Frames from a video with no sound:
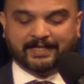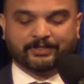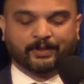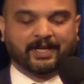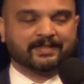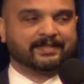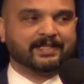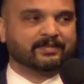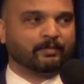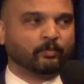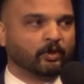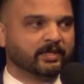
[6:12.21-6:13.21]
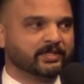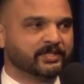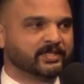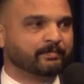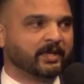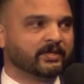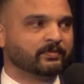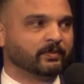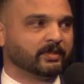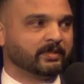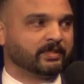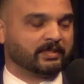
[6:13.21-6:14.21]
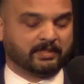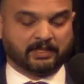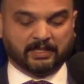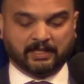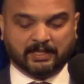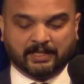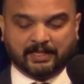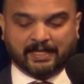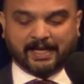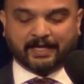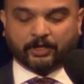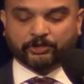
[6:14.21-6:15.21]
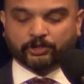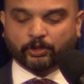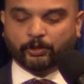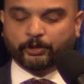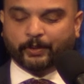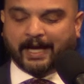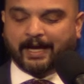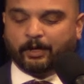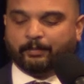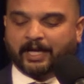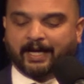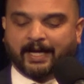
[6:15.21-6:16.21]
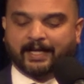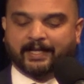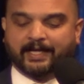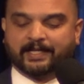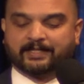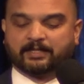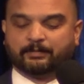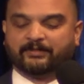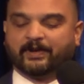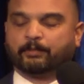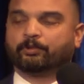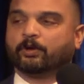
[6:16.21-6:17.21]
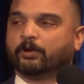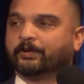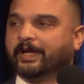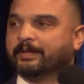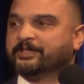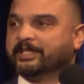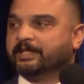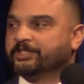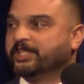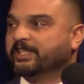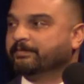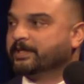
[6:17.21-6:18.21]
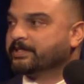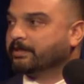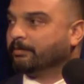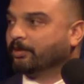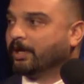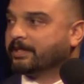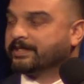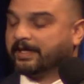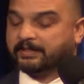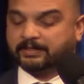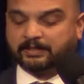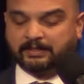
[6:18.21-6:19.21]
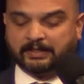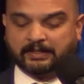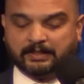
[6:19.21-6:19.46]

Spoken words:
And to us, these are more than just buzzwords. And I'll show you how by highlighting some of our programs and achievements in the process.